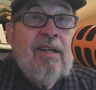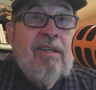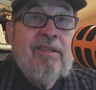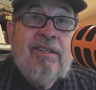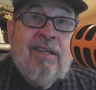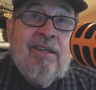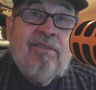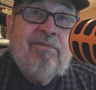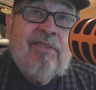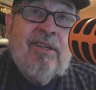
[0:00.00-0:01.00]
to
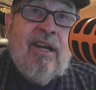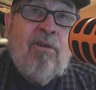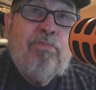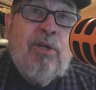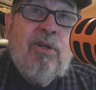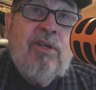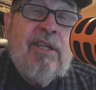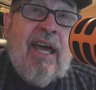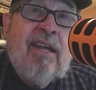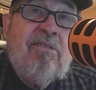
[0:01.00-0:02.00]
help you on
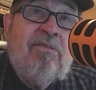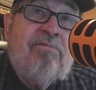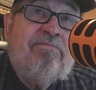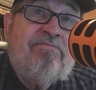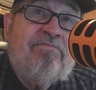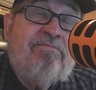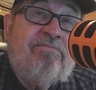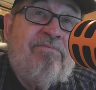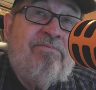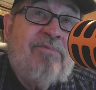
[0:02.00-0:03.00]
that.
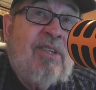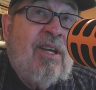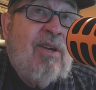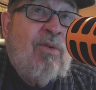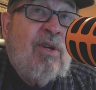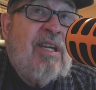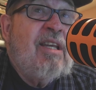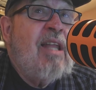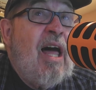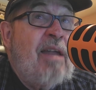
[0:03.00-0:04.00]

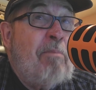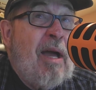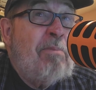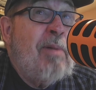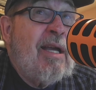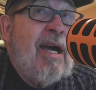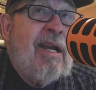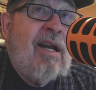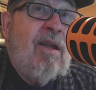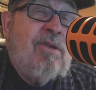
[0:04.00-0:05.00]
Elon might be kind
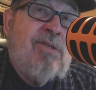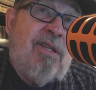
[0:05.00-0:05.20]
of close to the